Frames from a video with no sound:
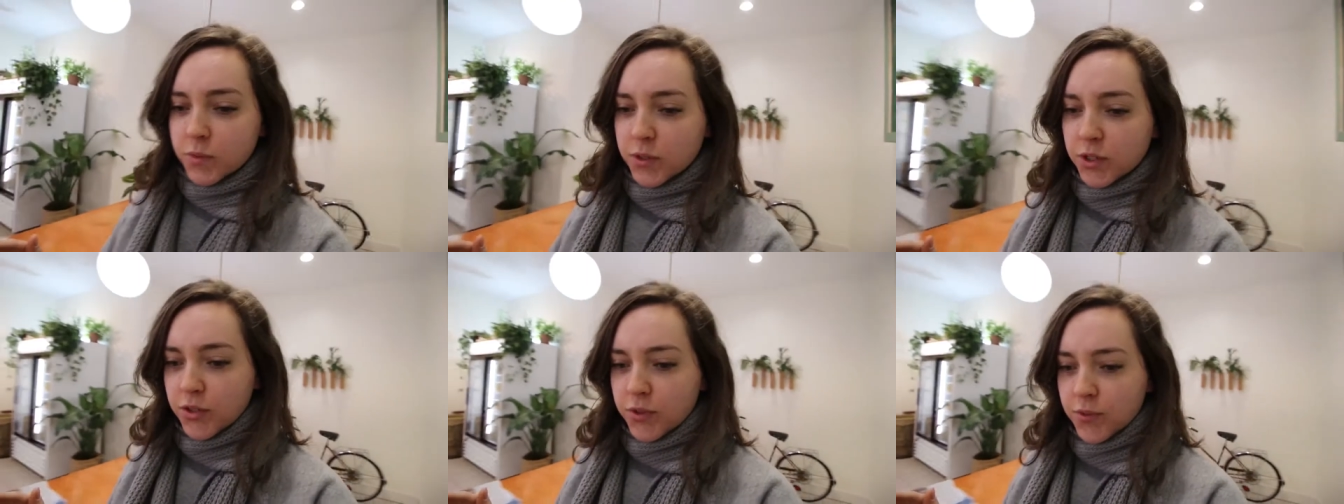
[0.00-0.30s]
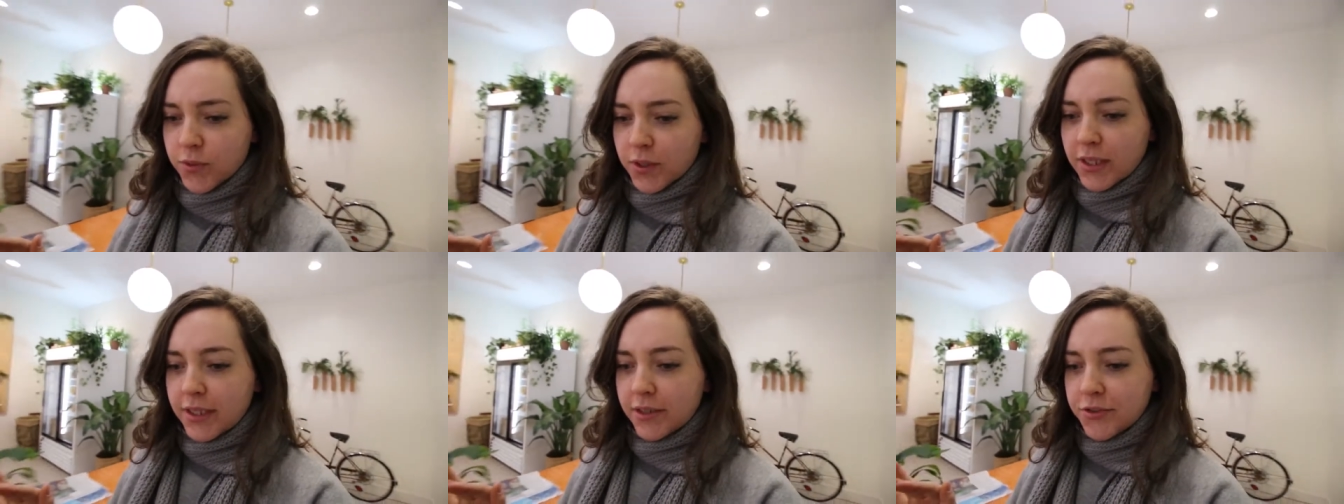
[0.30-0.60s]
which
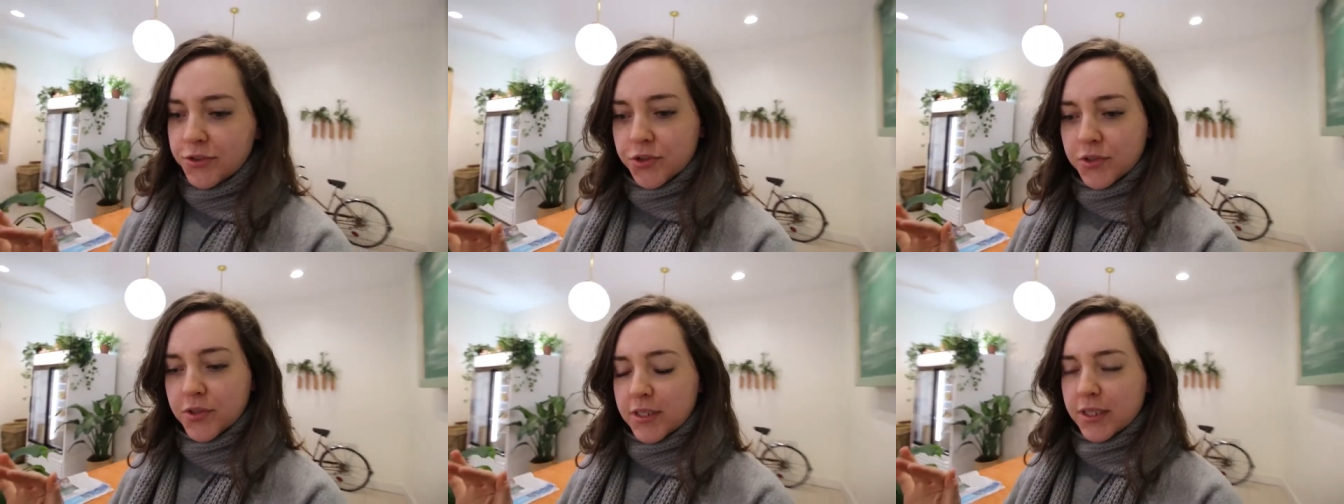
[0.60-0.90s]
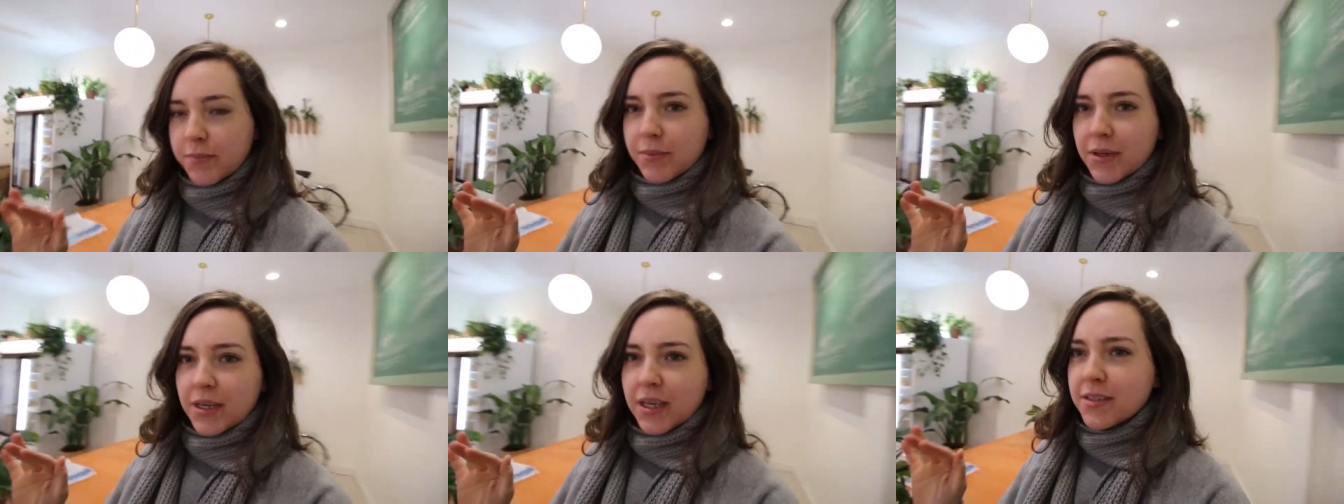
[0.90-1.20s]
is really
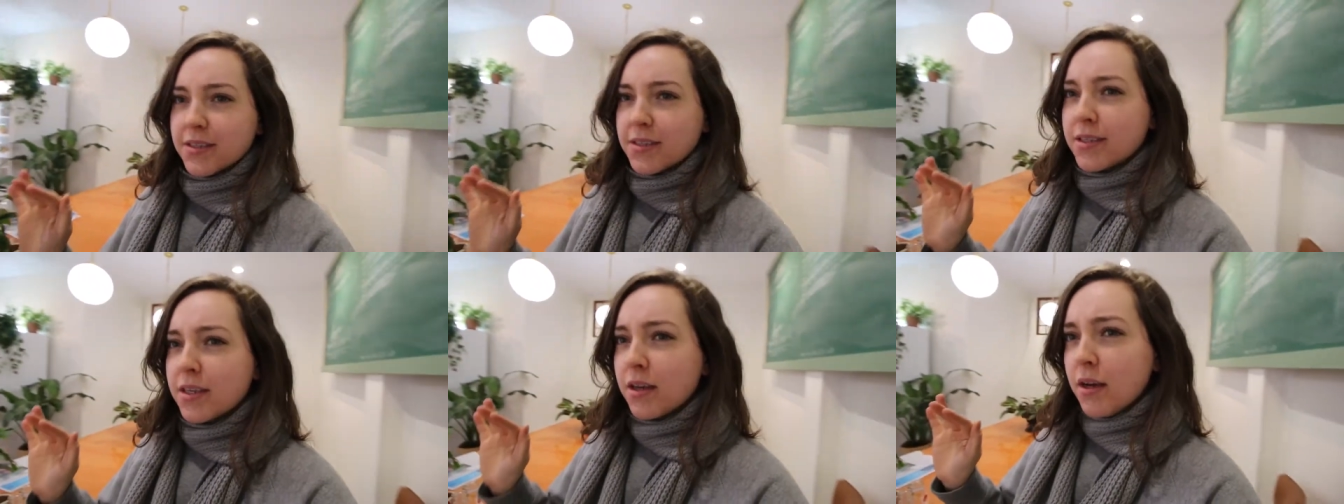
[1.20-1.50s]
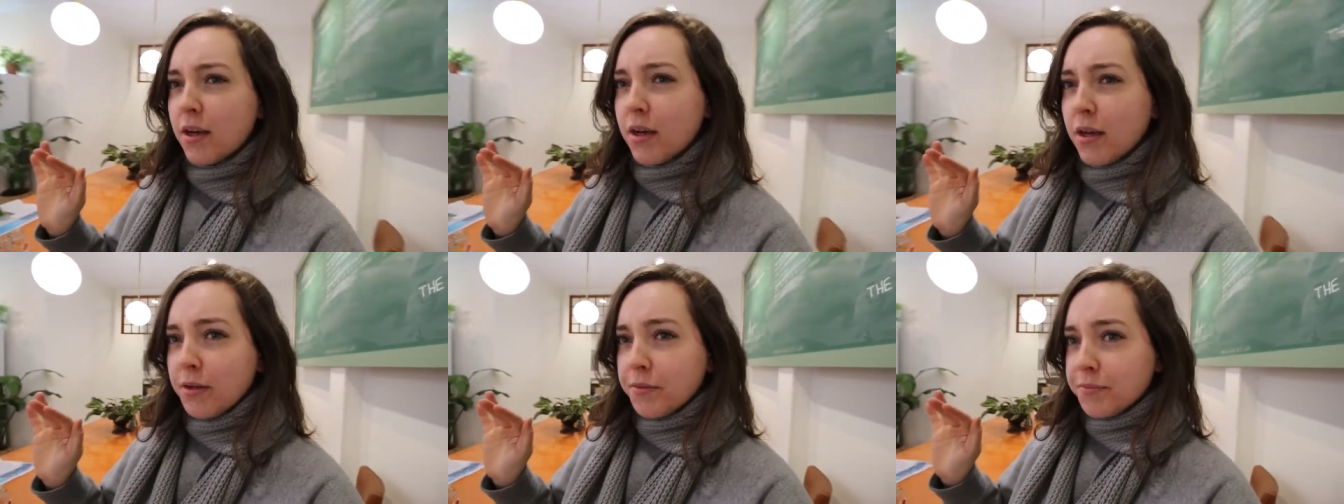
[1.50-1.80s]
interesting because
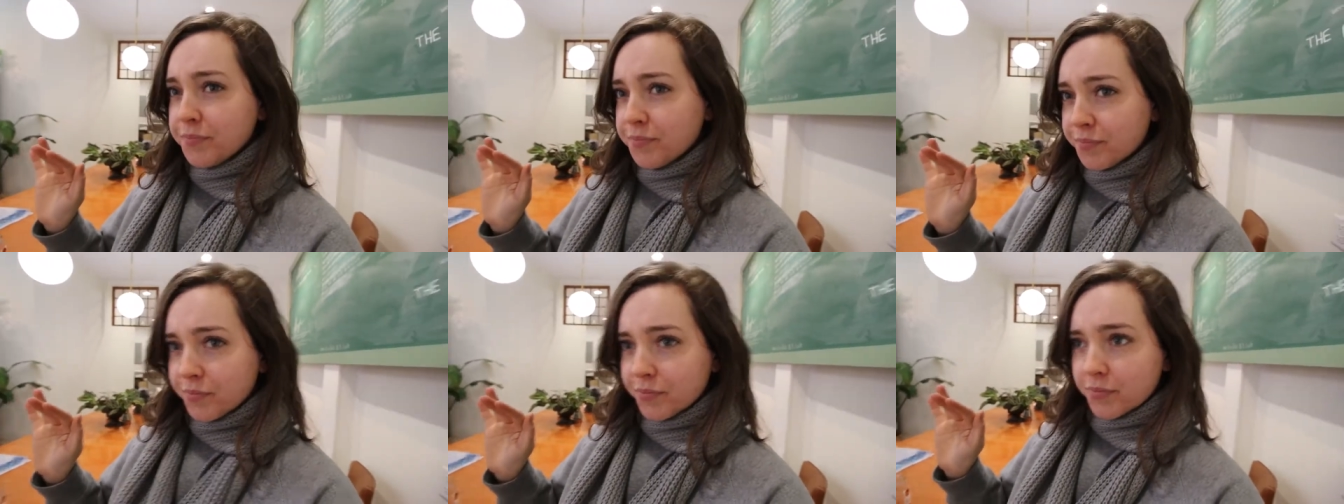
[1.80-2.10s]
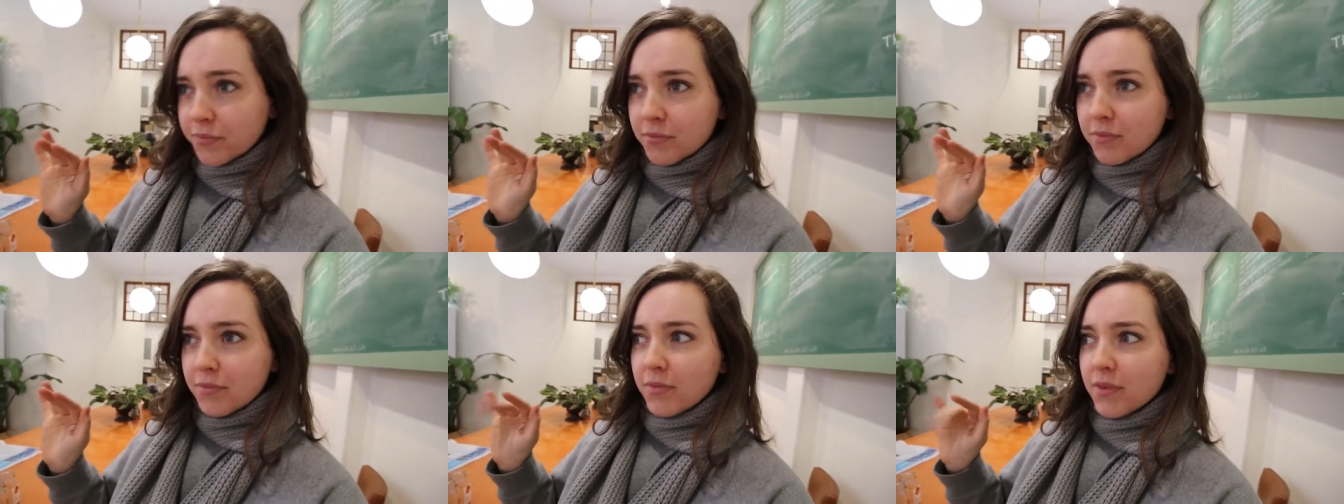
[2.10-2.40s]

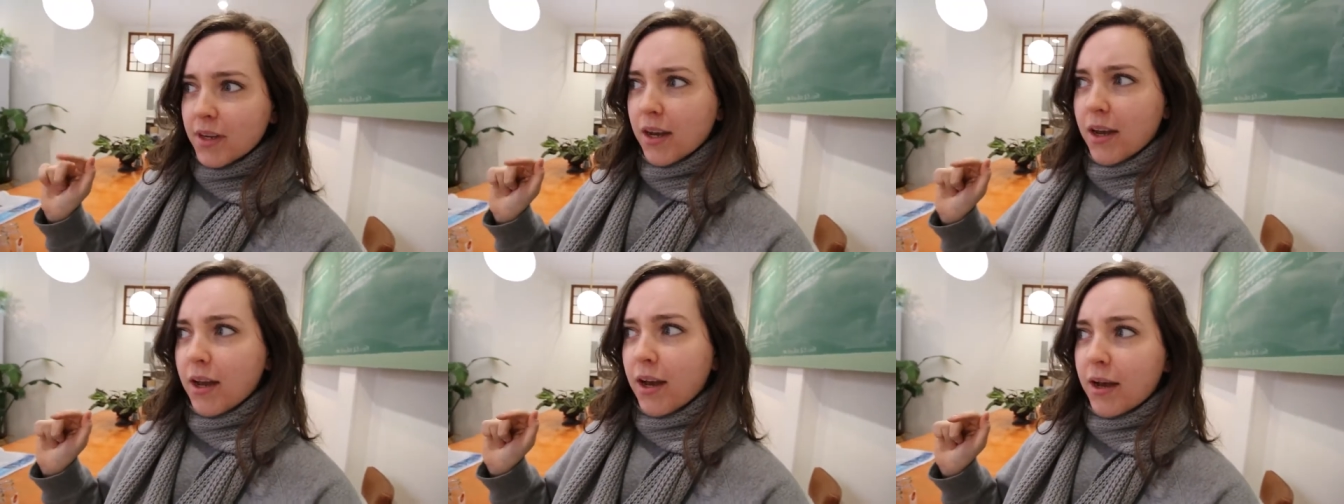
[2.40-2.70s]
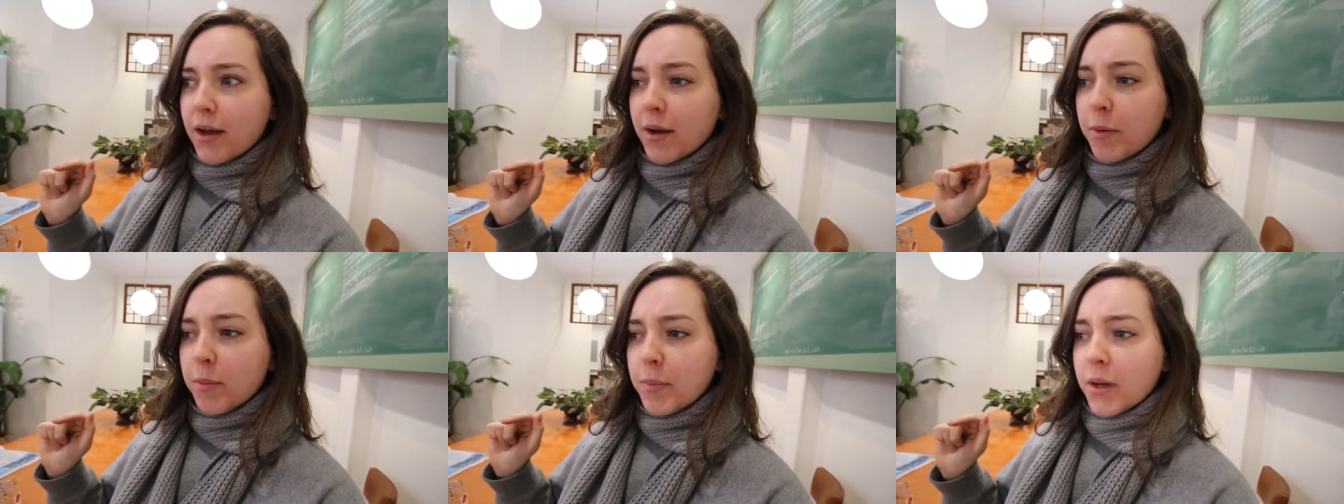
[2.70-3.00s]

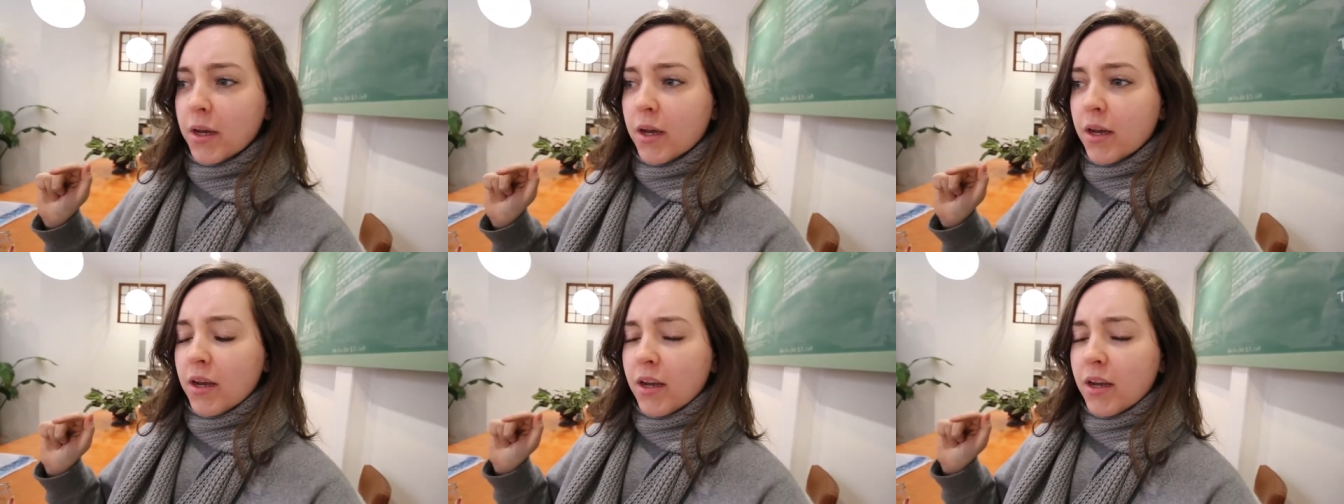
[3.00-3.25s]
um,